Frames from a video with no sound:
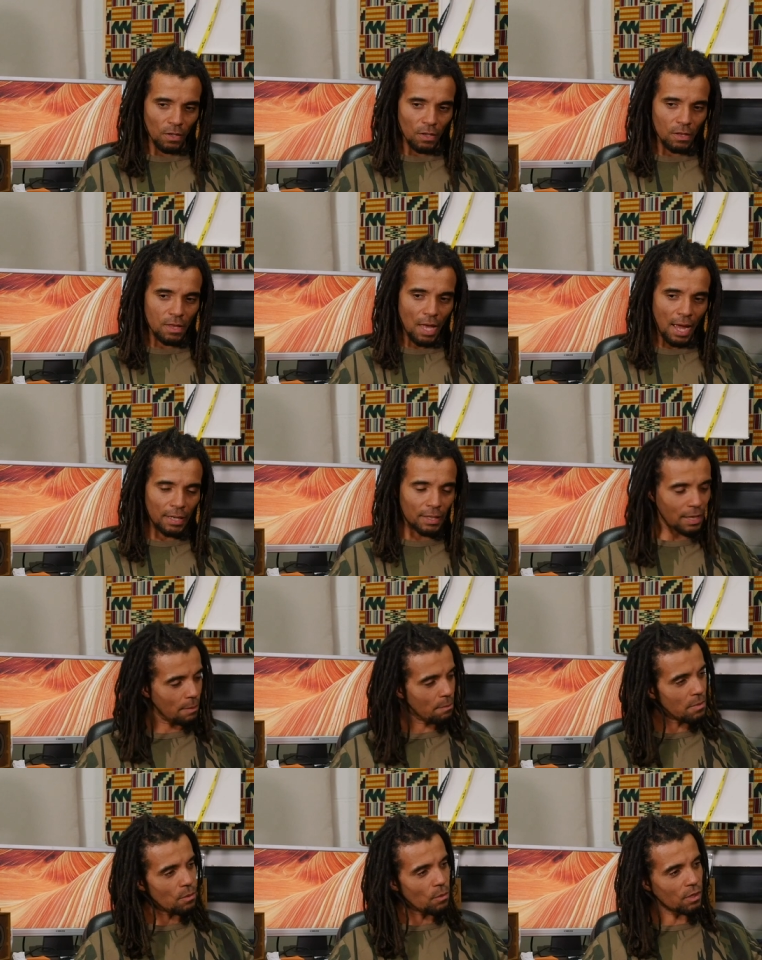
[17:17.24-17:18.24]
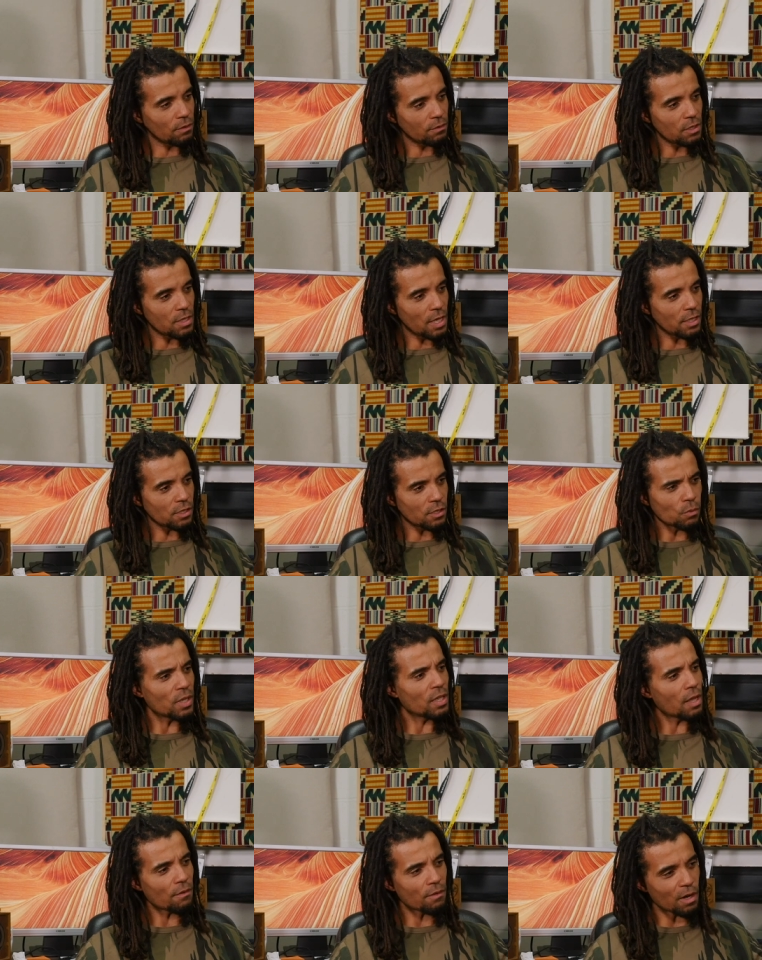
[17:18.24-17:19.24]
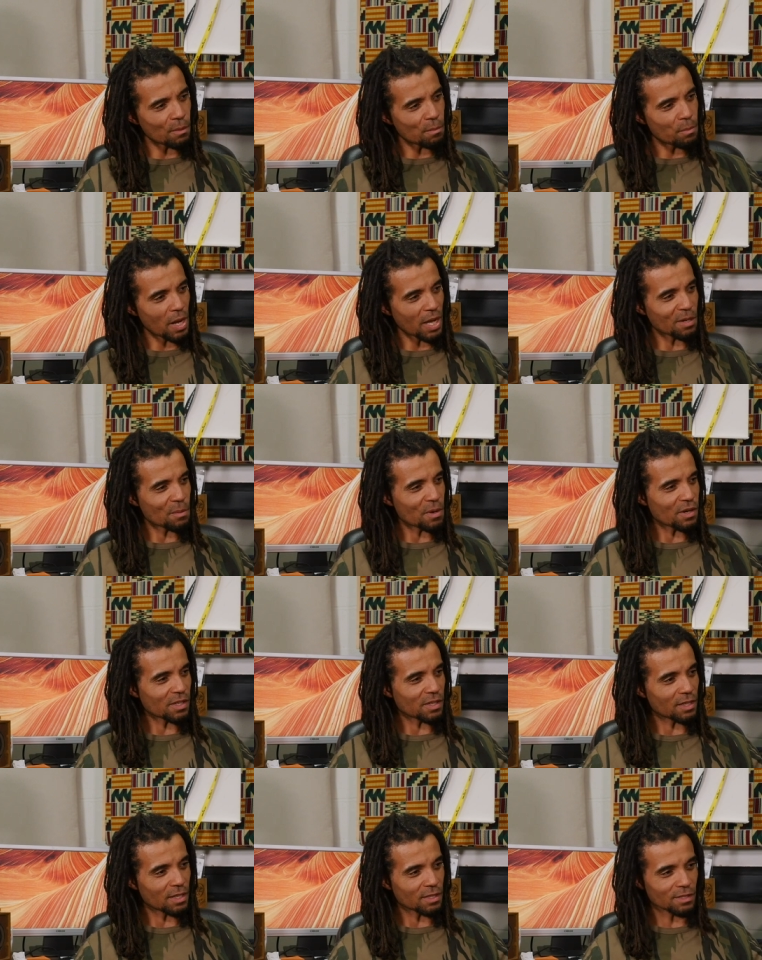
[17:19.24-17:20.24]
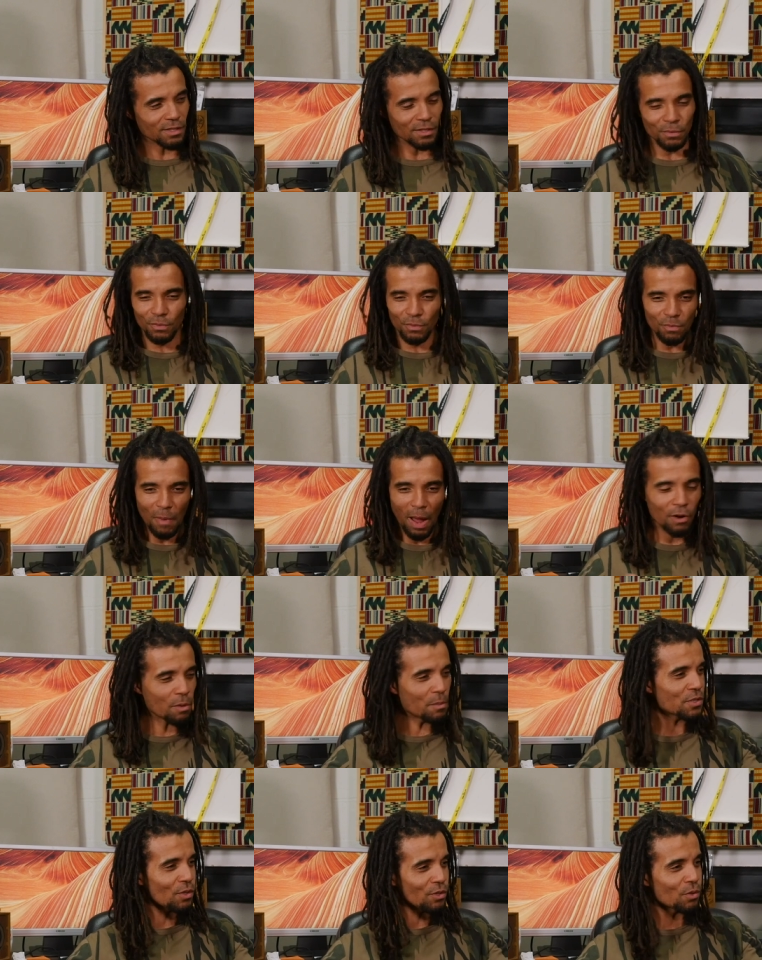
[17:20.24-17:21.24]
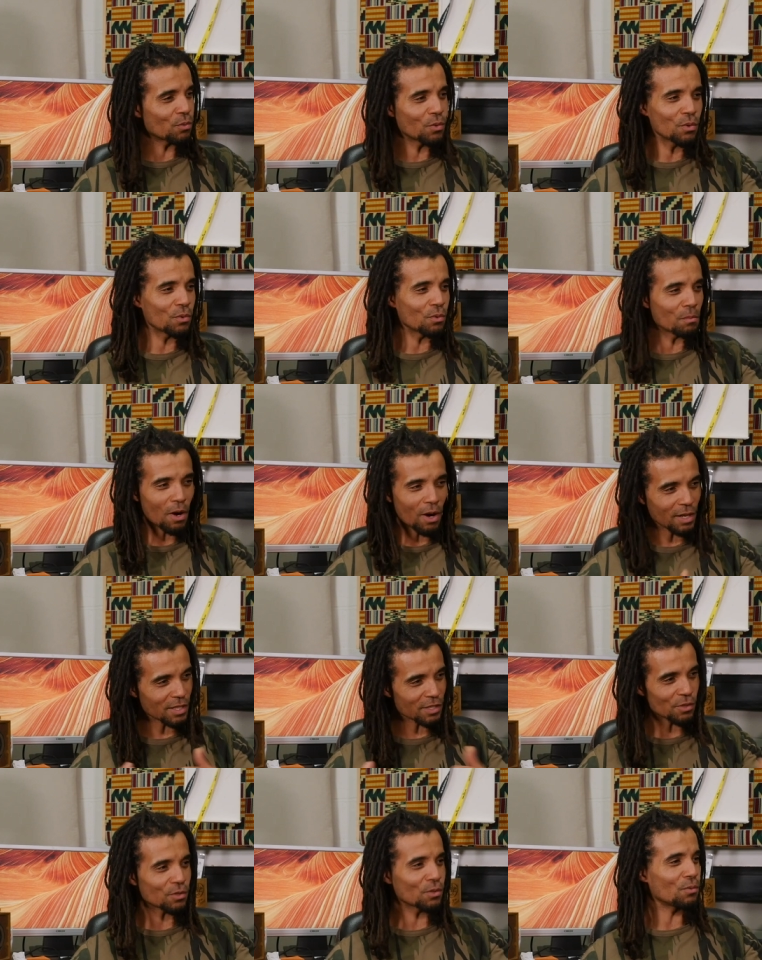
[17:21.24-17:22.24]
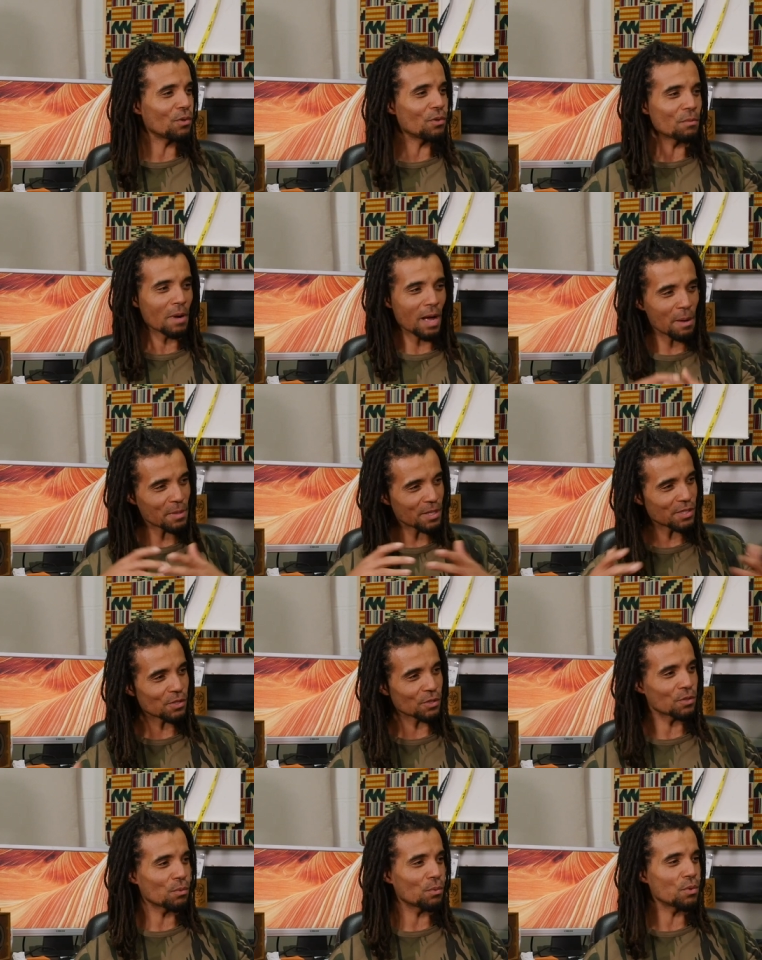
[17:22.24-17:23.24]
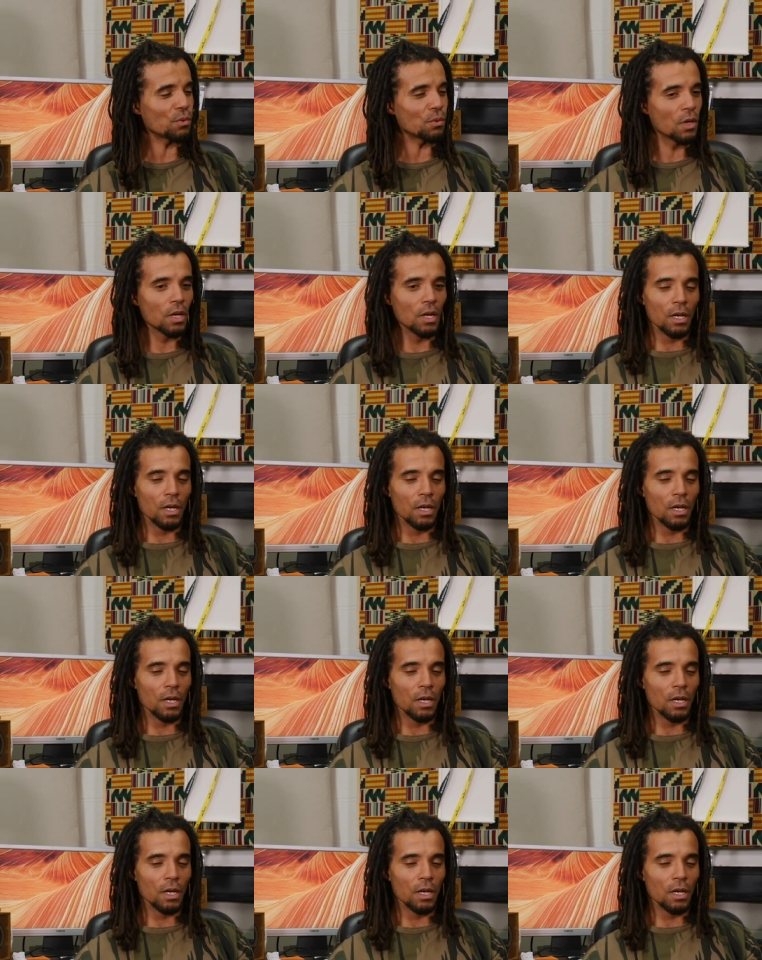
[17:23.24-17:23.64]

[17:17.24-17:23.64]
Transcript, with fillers: that can be one of the dangers. We love our black American cousins. Malcolm is on the wall, Martin is on the wall, Muhammad is on the wall.